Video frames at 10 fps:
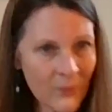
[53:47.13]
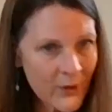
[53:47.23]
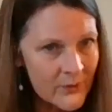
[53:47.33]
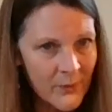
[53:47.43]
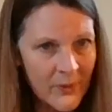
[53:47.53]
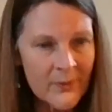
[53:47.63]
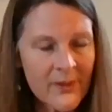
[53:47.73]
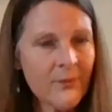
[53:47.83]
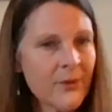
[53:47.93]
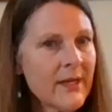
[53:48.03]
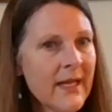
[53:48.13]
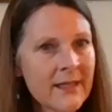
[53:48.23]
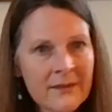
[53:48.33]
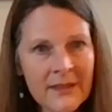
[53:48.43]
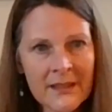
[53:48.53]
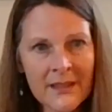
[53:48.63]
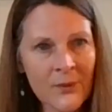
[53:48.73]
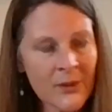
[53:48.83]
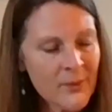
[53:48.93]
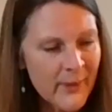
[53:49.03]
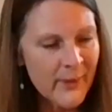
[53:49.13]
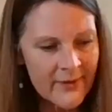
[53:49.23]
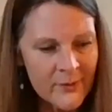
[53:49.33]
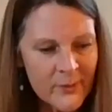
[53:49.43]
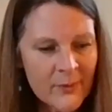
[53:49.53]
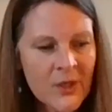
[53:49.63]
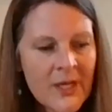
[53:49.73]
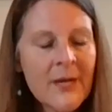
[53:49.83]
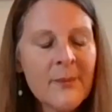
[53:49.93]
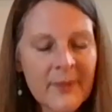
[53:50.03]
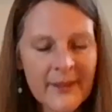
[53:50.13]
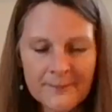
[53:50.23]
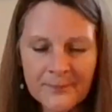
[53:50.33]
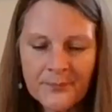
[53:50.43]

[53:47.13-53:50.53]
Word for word: work with people that weren't handling it. They weren't going to bother people. But